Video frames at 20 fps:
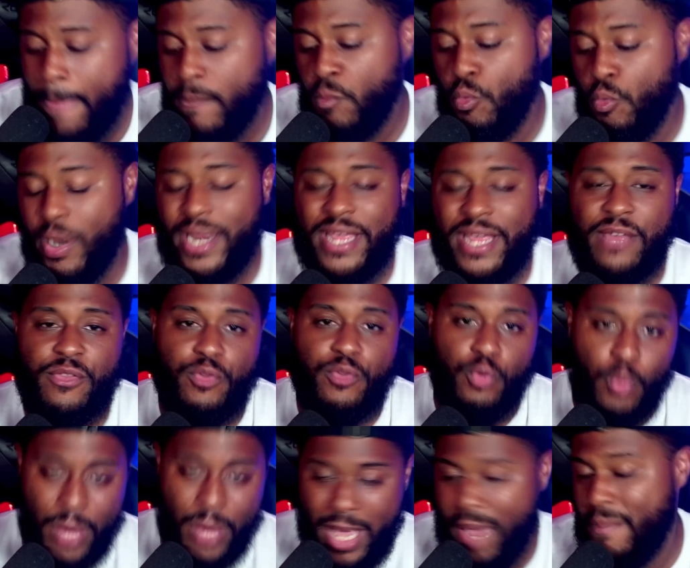running it
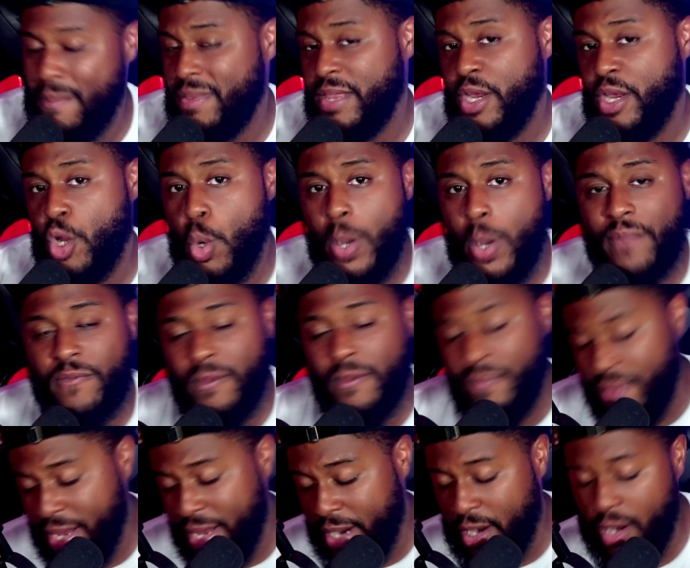through him and then going from
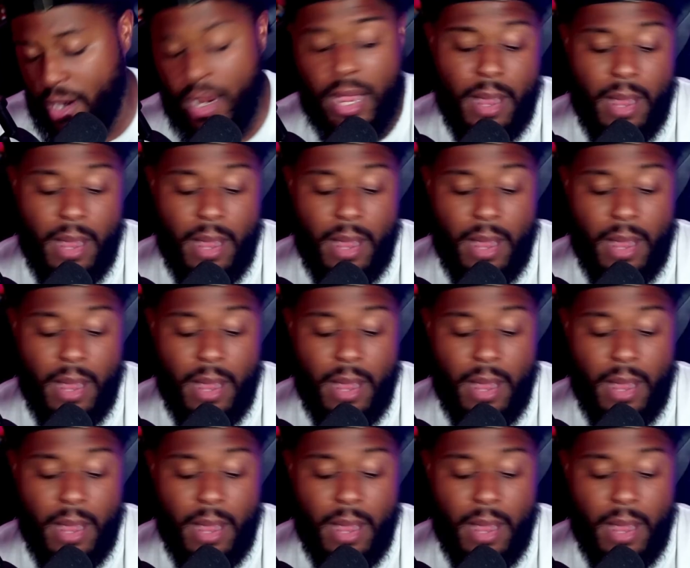there.